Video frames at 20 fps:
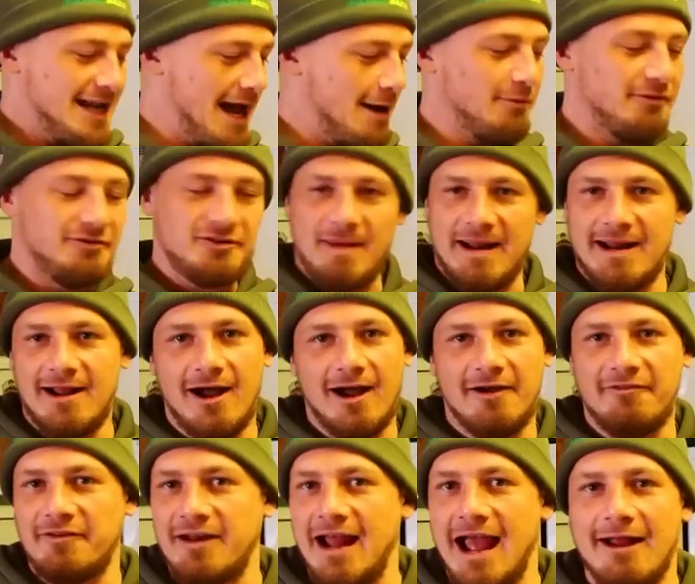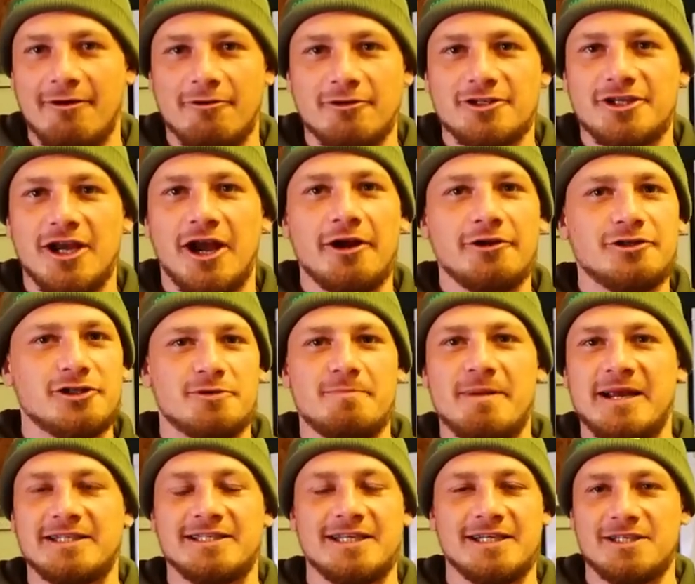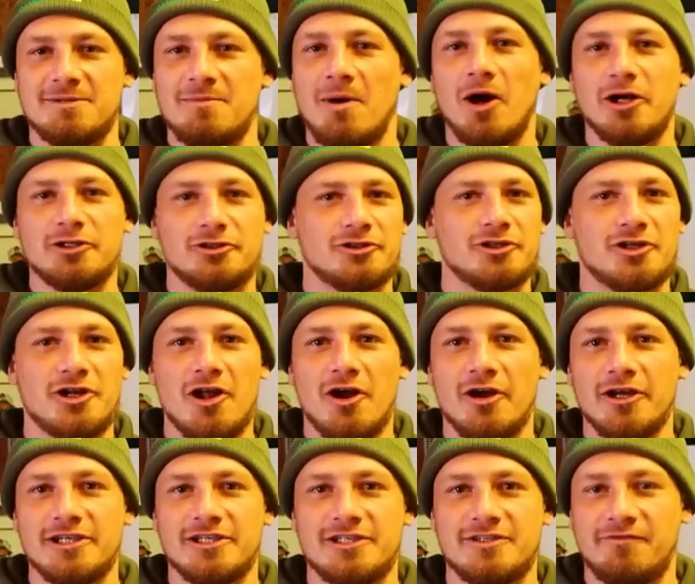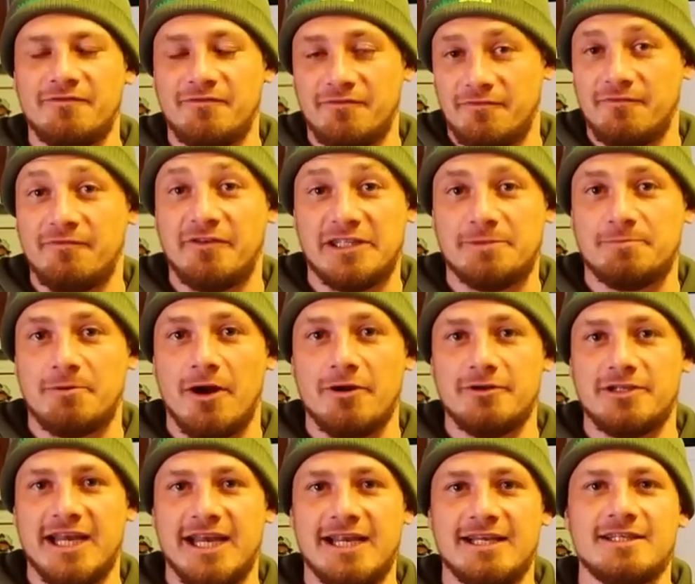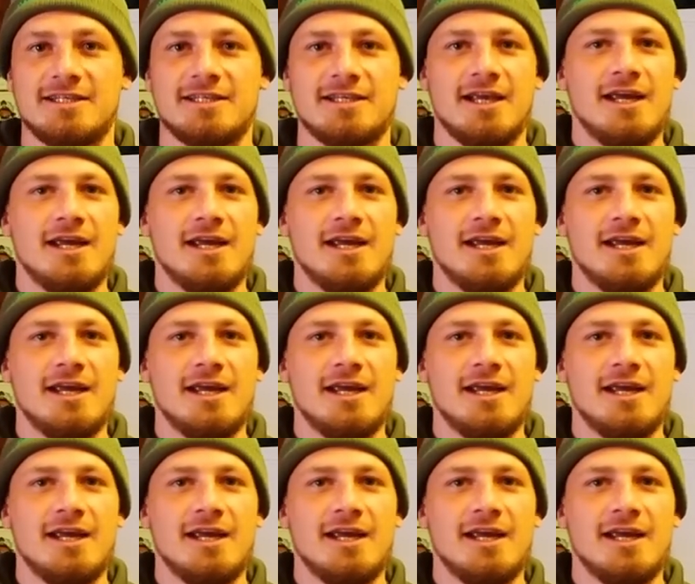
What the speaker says: Now we've spent half an hour or so just mixing some hydrogenized fish proteins,